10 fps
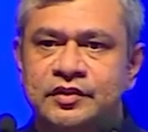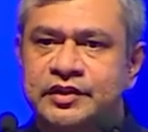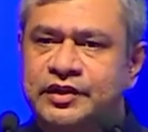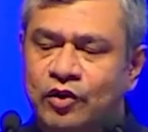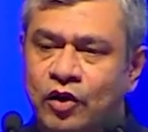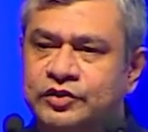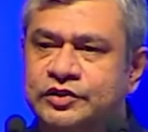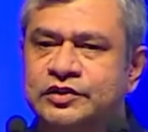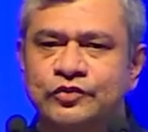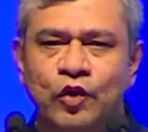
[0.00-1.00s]

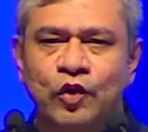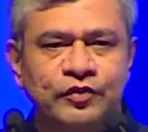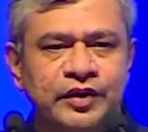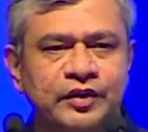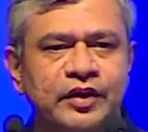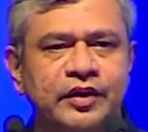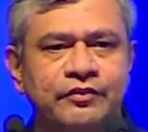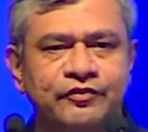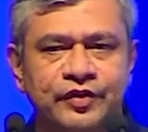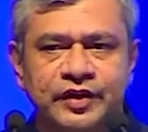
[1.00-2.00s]
Technology is evolving
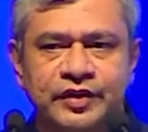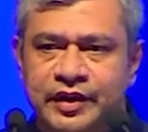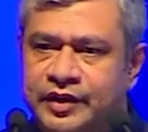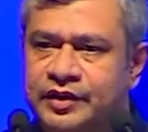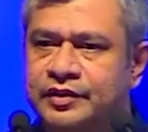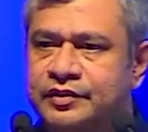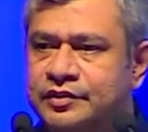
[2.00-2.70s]
every day.